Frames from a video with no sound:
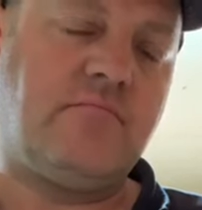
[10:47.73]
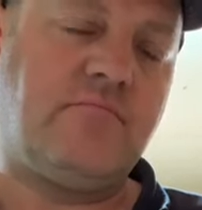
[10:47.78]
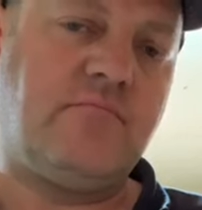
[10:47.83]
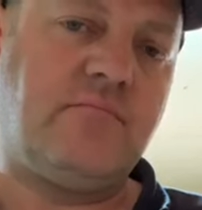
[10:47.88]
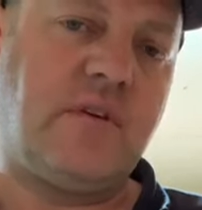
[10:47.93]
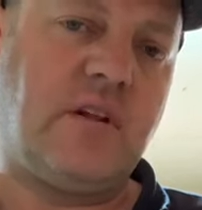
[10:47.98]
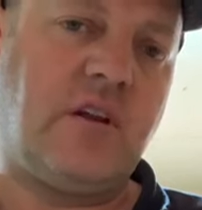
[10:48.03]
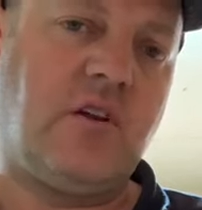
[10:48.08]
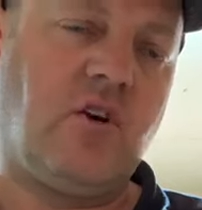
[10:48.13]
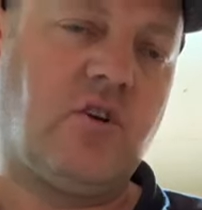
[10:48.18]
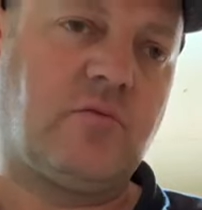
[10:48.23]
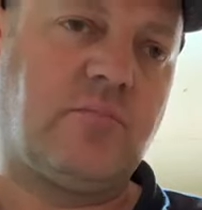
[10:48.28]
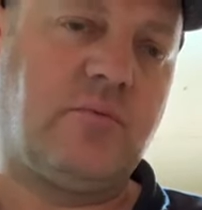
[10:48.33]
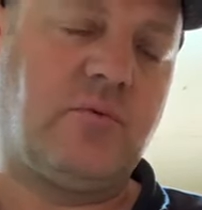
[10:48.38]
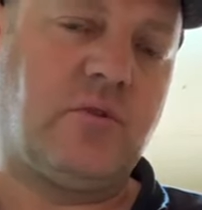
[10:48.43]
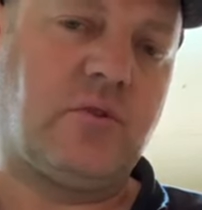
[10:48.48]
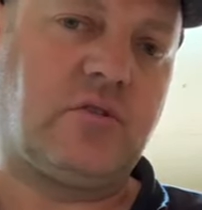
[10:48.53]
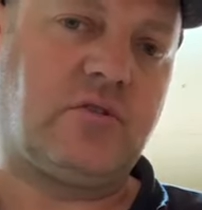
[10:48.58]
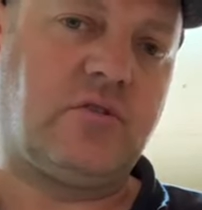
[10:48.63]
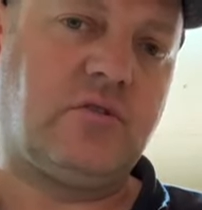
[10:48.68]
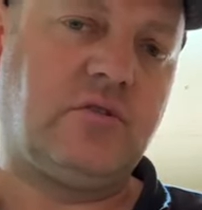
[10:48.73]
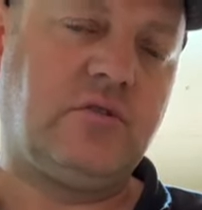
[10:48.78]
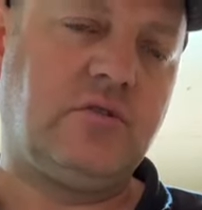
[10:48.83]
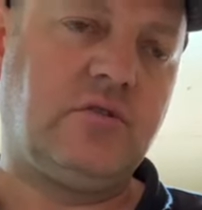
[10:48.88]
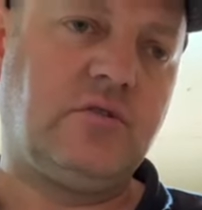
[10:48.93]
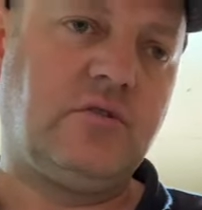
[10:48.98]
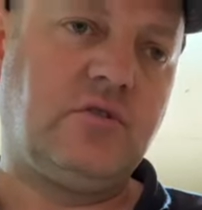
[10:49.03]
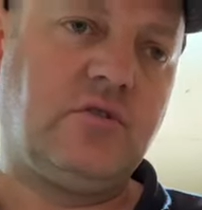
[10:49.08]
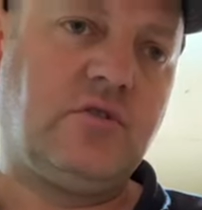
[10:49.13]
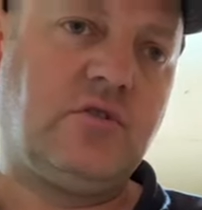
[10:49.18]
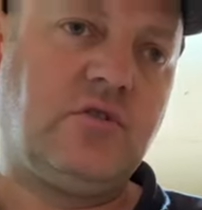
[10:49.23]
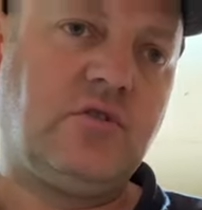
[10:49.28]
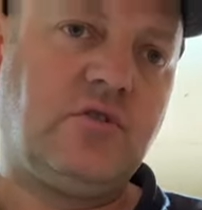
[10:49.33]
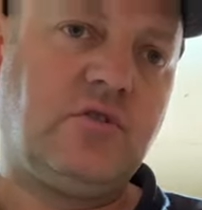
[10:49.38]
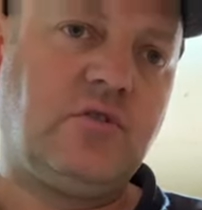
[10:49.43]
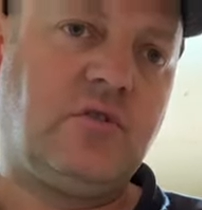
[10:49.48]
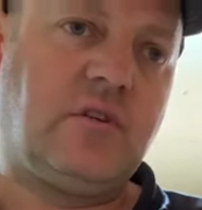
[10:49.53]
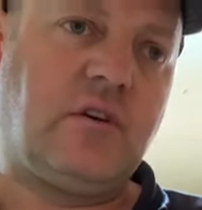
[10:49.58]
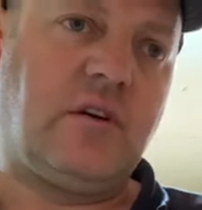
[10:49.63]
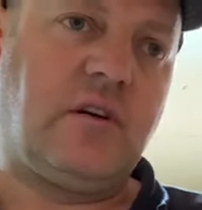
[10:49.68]
logbook,
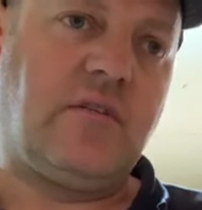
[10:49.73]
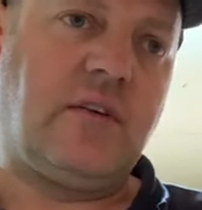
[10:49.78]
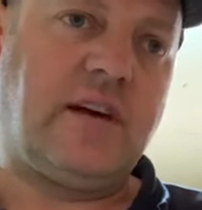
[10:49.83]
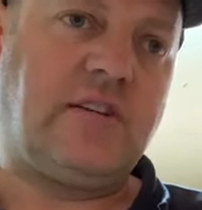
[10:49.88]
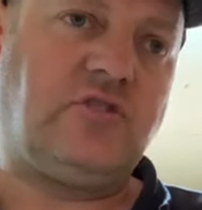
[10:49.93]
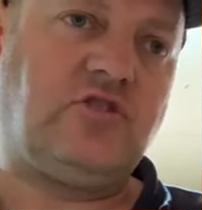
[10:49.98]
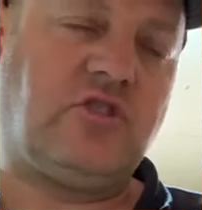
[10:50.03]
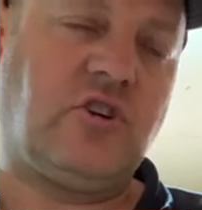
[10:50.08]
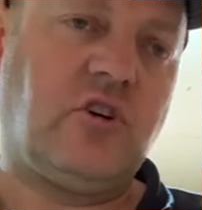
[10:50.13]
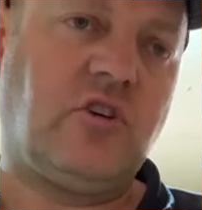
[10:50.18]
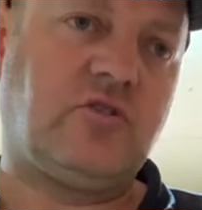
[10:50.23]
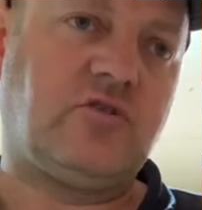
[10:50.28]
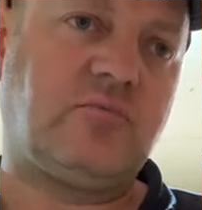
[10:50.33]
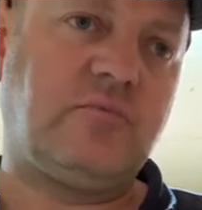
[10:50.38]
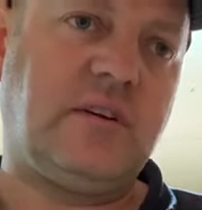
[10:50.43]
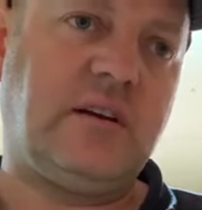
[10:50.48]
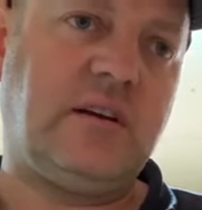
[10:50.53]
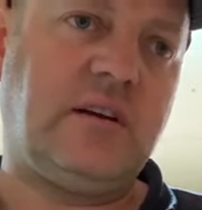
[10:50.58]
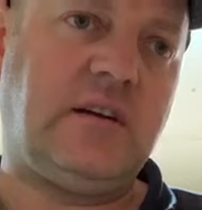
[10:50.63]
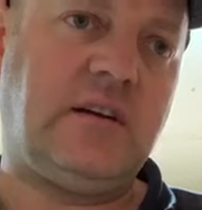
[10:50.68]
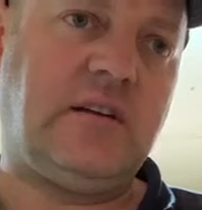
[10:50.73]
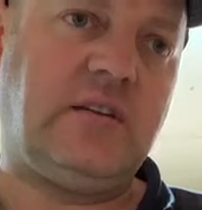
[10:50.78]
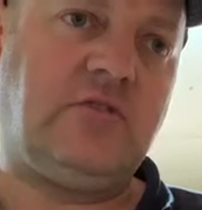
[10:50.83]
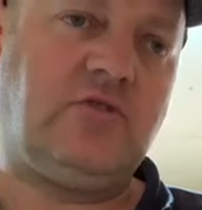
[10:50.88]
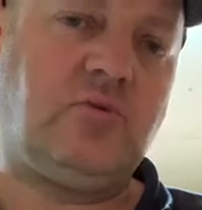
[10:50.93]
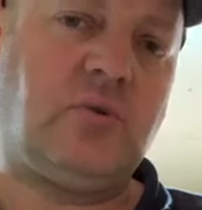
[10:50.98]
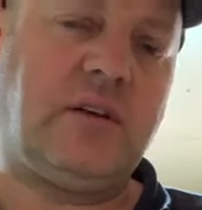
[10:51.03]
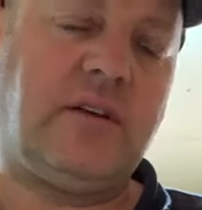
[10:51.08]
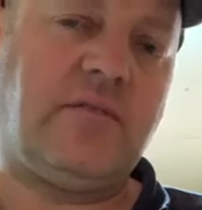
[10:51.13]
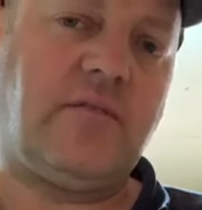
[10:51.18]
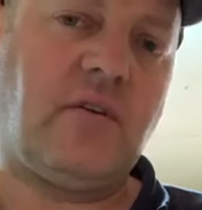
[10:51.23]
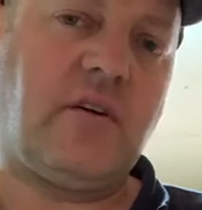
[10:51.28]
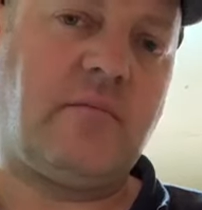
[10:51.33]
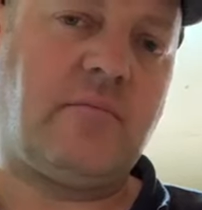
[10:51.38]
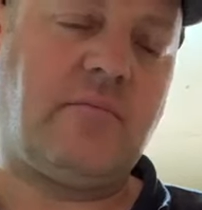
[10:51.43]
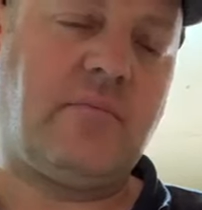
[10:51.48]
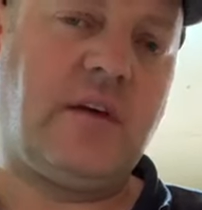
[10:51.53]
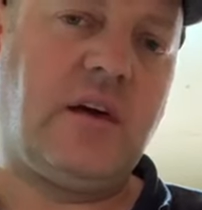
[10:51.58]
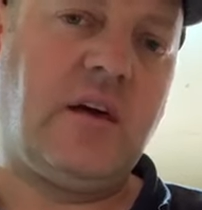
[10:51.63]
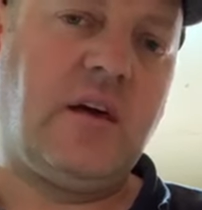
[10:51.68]
they charged me
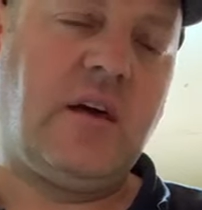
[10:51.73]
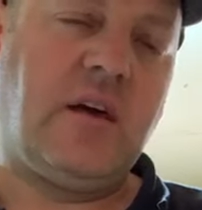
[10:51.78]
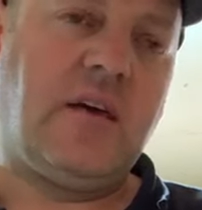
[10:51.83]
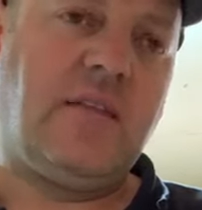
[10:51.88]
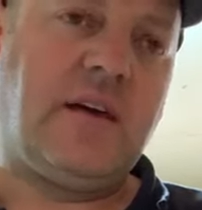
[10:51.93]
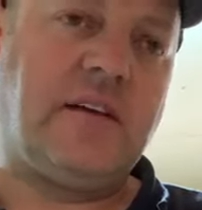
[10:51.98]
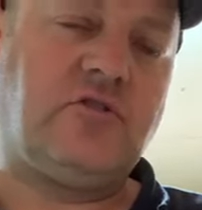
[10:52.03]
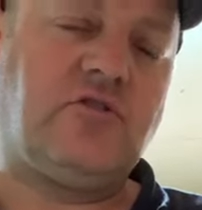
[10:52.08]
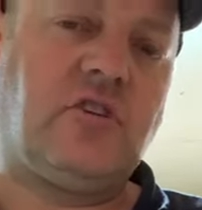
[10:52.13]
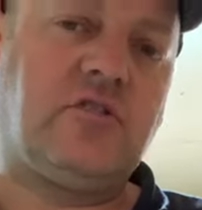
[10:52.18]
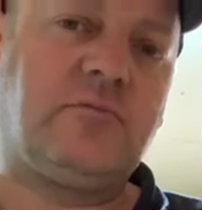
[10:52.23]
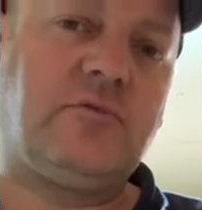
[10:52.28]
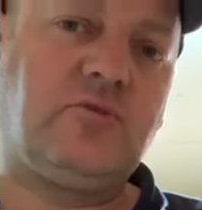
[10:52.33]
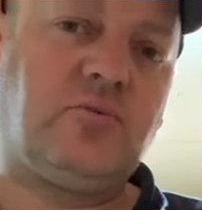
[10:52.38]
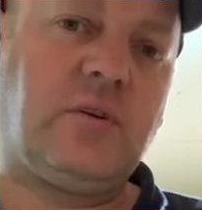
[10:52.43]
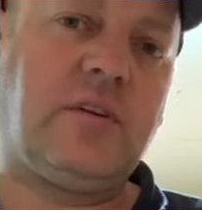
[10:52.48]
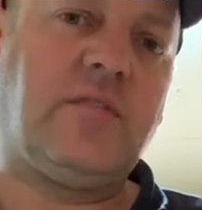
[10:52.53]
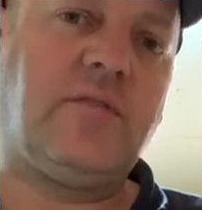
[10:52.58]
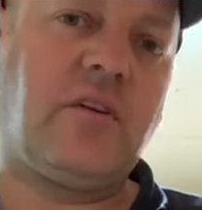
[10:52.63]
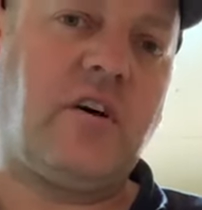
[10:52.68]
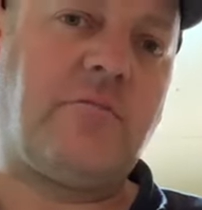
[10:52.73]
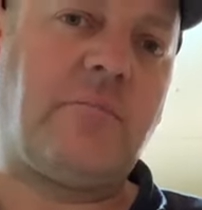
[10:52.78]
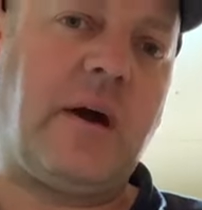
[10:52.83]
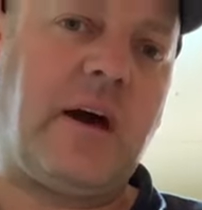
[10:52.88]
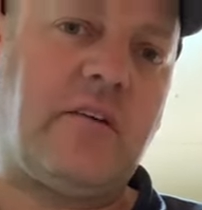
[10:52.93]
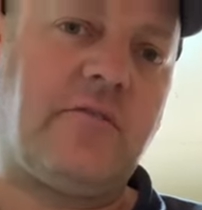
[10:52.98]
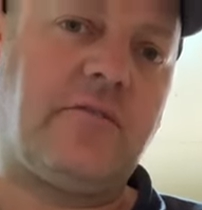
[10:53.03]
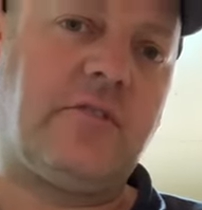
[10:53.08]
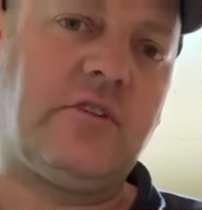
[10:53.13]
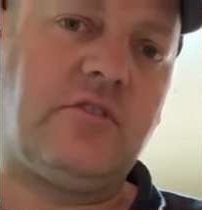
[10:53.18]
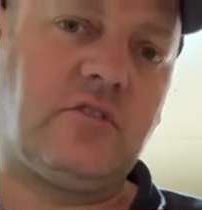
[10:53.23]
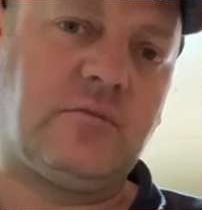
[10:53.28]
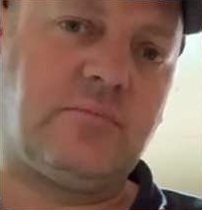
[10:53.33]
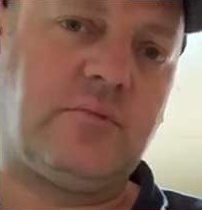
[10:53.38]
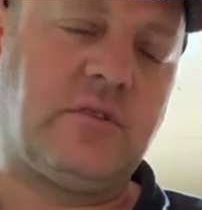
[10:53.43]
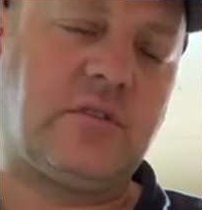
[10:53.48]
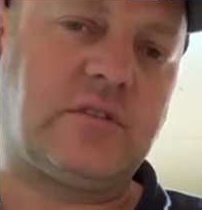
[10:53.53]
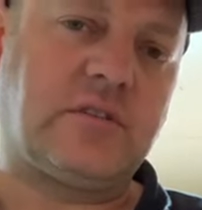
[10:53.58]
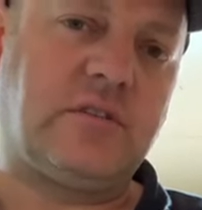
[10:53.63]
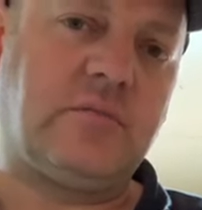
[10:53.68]
£25 for the
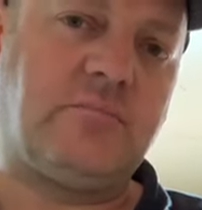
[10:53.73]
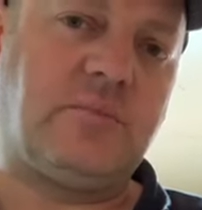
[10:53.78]
logbook,